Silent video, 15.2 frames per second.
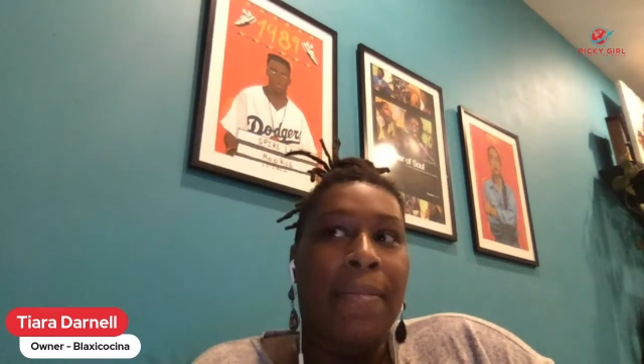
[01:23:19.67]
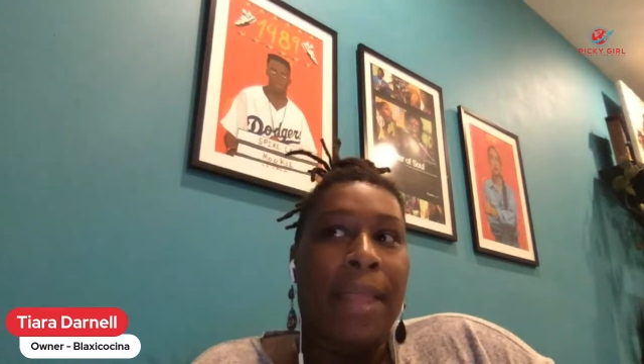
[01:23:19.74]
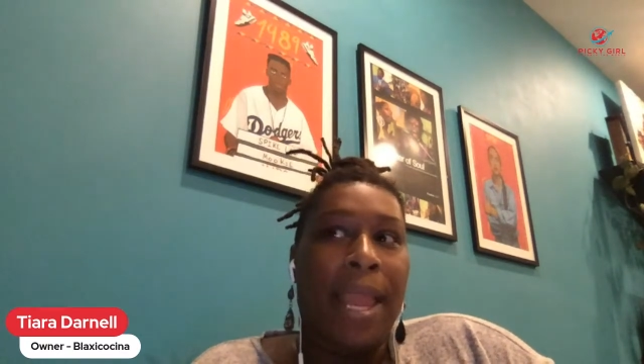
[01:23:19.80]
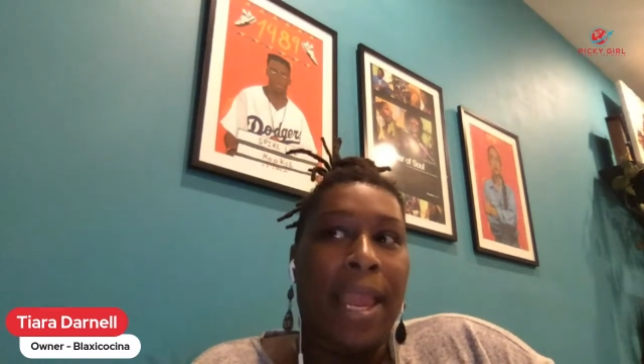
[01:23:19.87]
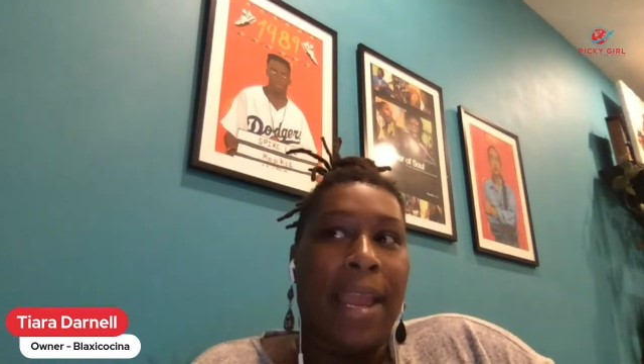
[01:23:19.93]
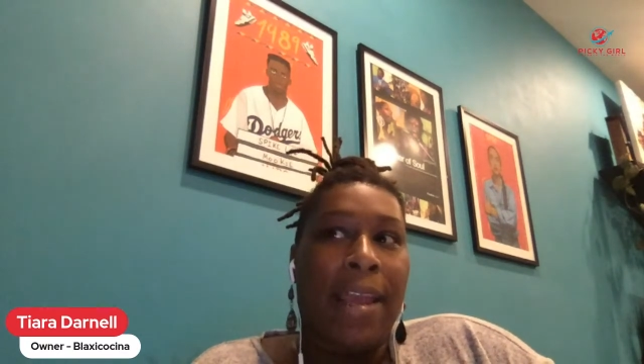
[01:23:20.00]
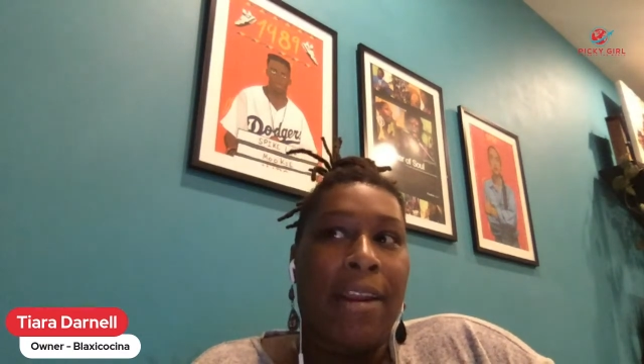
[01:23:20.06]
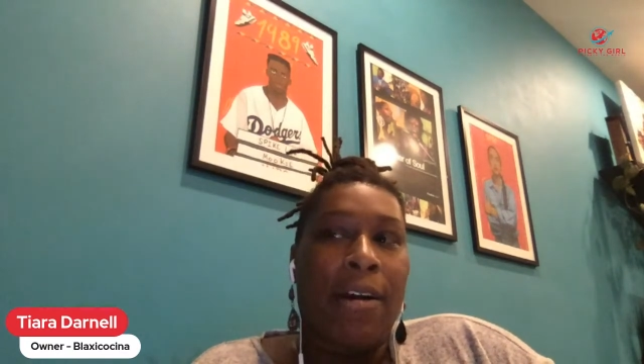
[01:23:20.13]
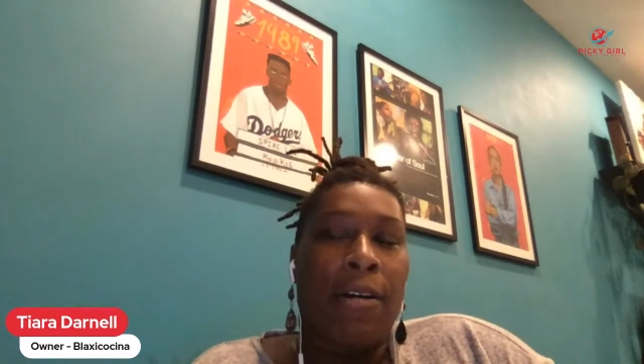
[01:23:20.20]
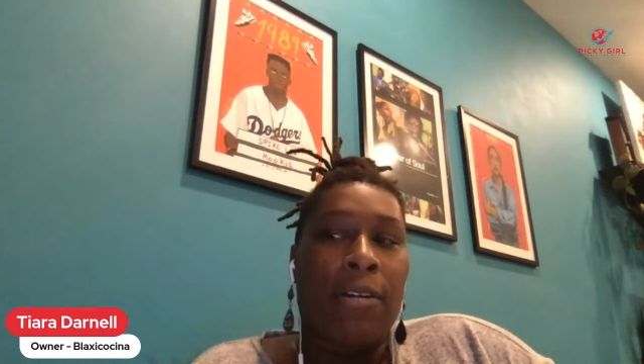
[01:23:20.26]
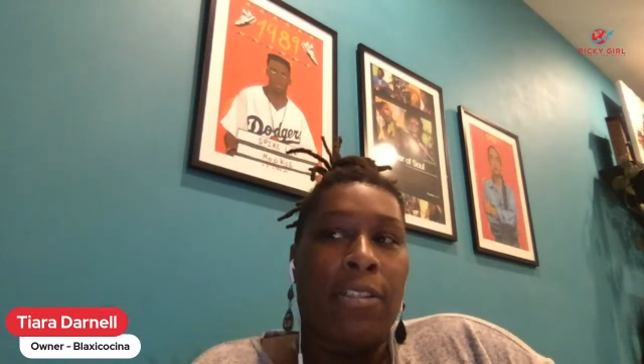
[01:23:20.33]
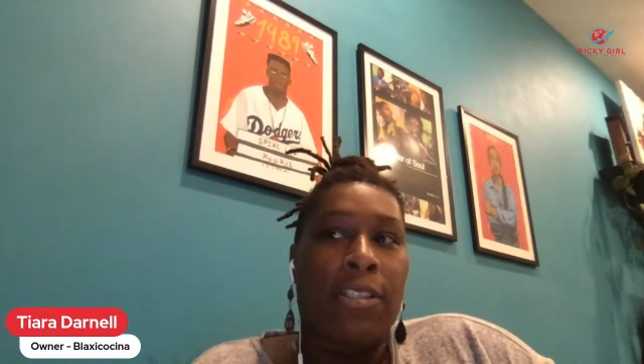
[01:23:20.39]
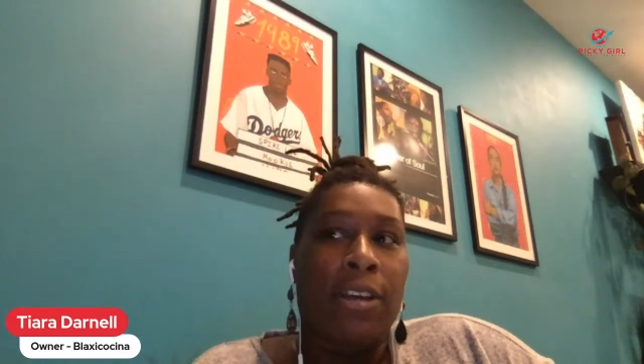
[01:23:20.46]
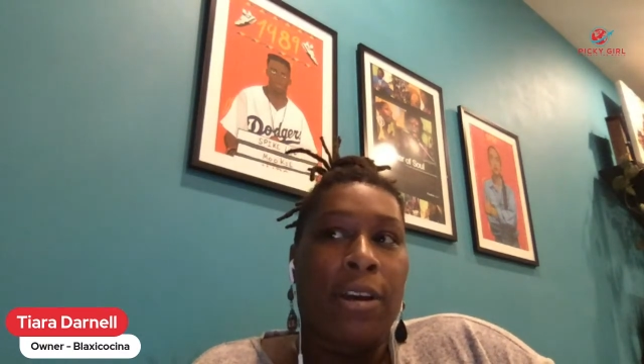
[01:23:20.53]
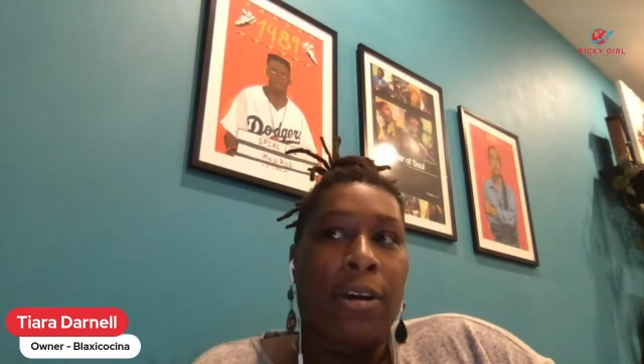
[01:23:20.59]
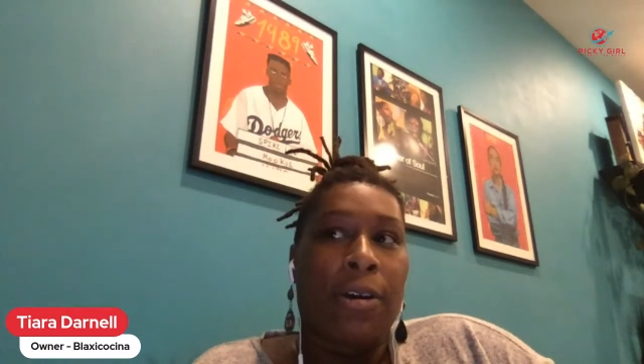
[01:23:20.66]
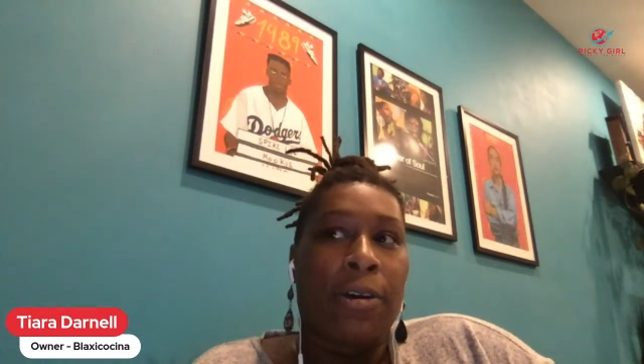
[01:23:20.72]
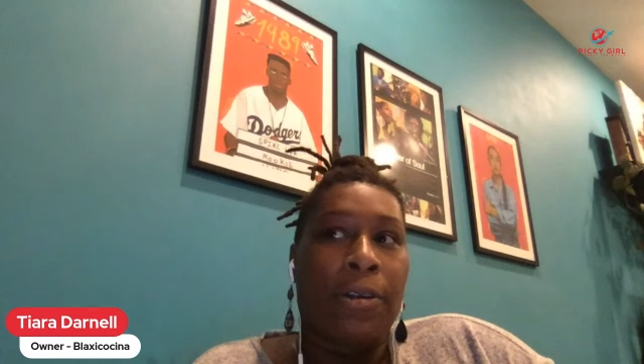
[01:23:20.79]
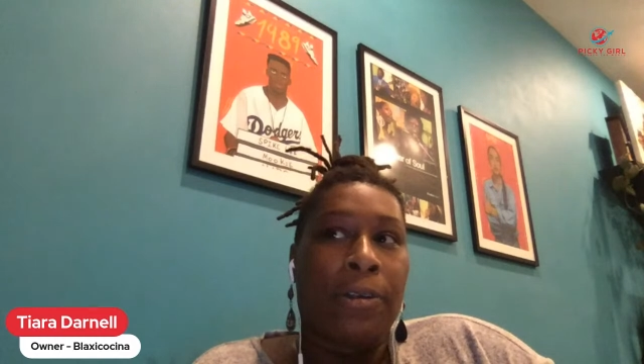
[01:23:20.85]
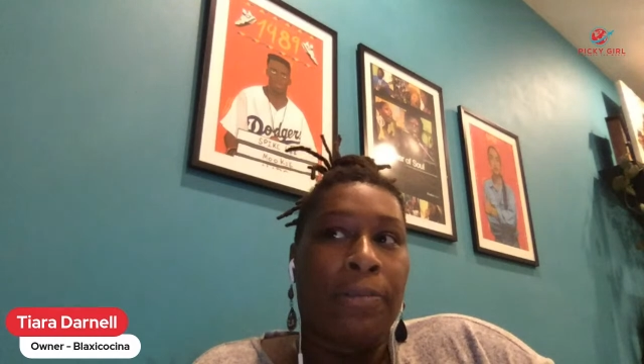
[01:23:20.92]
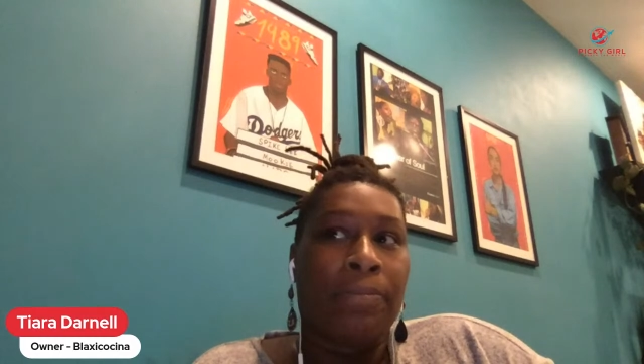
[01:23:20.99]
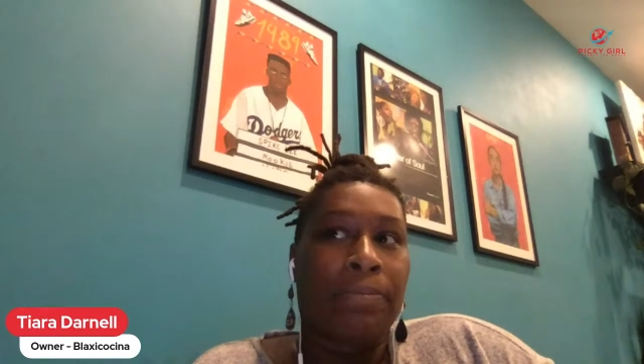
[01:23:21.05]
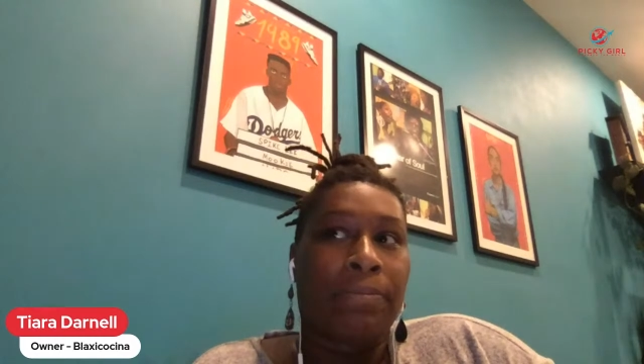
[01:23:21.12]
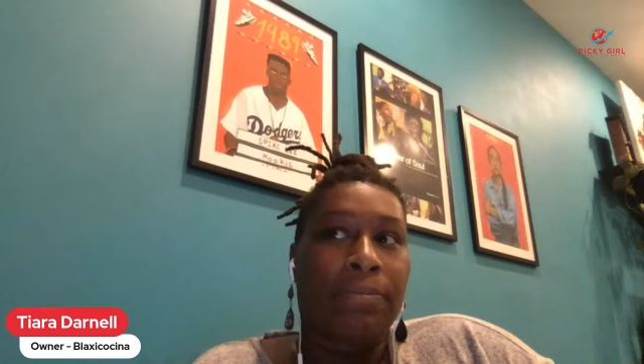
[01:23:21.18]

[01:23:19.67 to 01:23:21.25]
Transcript: And also